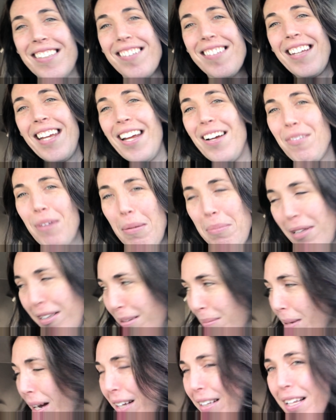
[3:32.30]
just can't wipe the
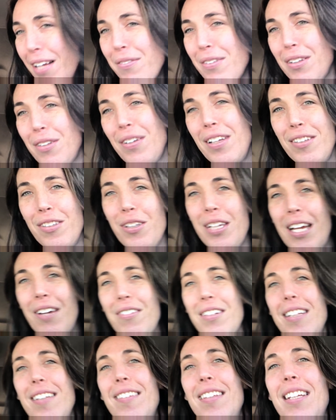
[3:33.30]
smile off his face. You can't
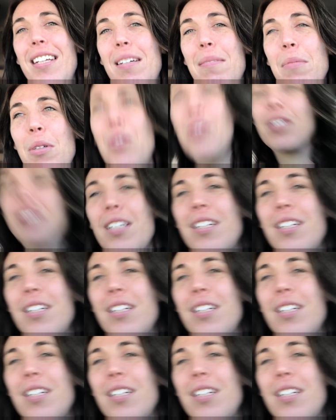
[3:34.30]
really see it.